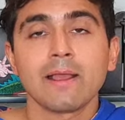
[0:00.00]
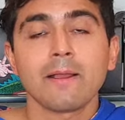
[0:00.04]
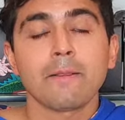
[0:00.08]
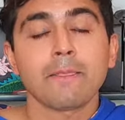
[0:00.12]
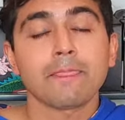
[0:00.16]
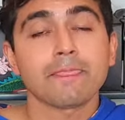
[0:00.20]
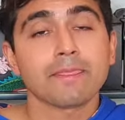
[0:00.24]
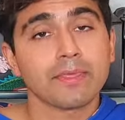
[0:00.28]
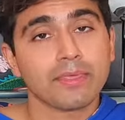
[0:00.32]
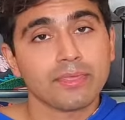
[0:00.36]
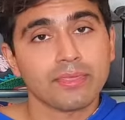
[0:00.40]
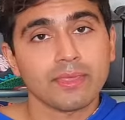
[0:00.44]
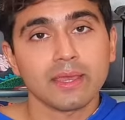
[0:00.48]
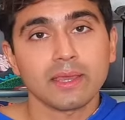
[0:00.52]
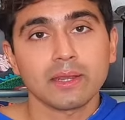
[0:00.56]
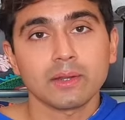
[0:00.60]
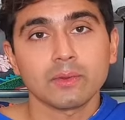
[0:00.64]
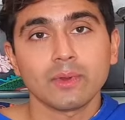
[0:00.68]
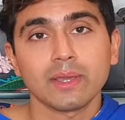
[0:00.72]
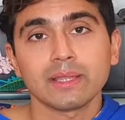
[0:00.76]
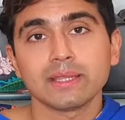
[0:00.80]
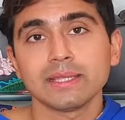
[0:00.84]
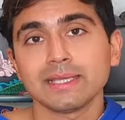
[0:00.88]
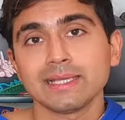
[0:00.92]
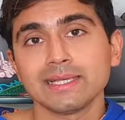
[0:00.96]
And the third
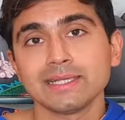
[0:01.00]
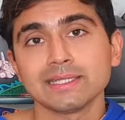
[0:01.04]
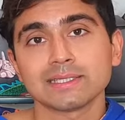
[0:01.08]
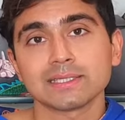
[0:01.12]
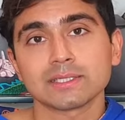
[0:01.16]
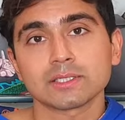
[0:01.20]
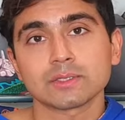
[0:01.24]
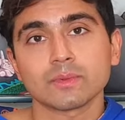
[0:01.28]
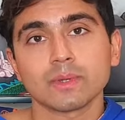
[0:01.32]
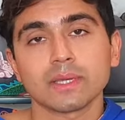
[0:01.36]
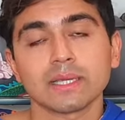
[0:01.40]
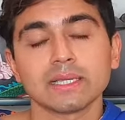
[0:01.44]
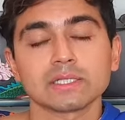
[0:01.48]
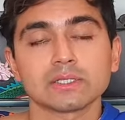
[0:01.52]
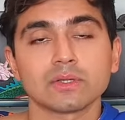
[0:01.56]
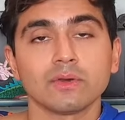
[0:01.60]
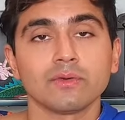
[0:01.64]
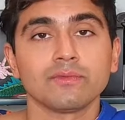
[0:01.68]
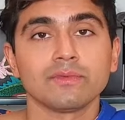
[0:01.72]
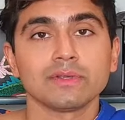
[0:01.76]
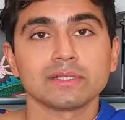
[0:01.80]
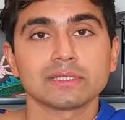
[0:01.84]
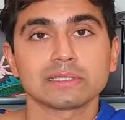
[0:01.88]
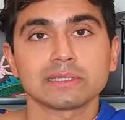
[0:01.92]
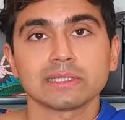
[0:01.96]
way, the easiest way, is
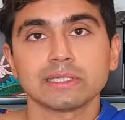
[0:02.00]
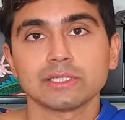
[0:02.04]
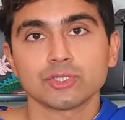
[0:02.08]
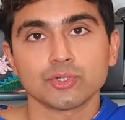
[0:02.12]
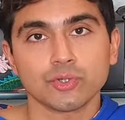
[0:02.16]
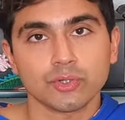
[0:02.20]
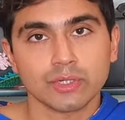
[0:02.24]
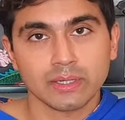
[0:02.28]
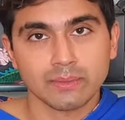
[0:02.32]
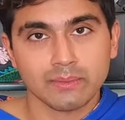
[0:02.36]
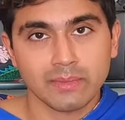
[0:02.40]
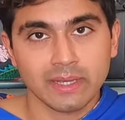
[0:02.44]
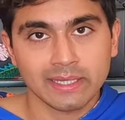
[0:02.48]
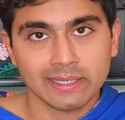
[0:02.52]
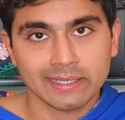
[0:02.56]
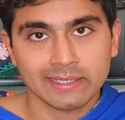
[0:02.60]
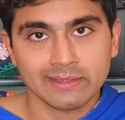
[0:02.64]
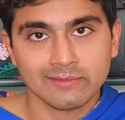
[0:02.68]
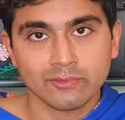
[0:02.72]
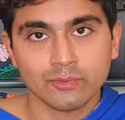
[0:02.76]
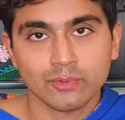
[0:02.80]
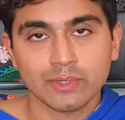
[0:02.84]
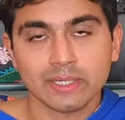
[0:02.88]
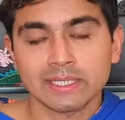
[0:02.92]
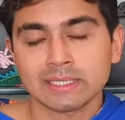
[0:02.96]
obviously joining my
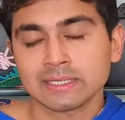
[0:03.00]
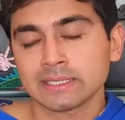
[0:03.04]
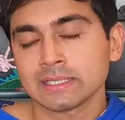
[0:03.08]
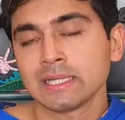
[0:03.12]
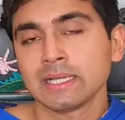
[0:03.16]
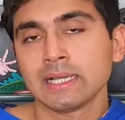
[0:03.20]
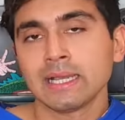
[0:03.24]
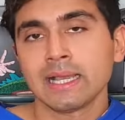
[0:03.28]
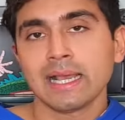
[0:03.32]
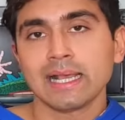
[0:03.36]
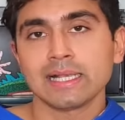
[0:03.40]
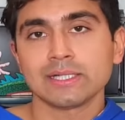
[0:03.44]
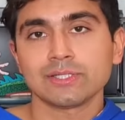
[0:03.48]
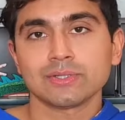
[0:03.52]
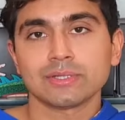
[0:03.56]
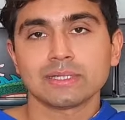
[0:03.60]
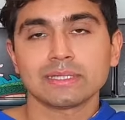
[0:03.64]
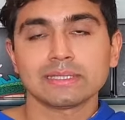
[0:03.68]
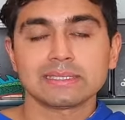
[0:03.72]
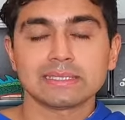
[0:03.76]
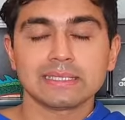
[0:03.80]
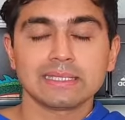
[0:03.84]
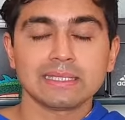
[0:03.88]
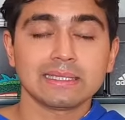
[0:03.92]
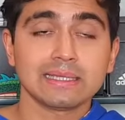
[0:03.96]
giveaways. As you can
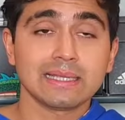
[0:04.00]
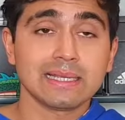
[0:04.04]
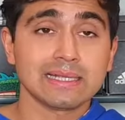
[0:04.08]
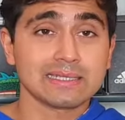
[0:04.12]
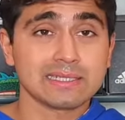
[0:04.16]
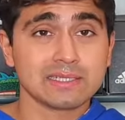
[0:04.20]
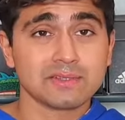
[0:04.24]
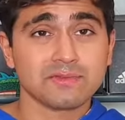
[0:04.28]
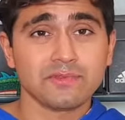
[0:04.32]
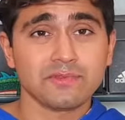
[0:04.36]
see, there's this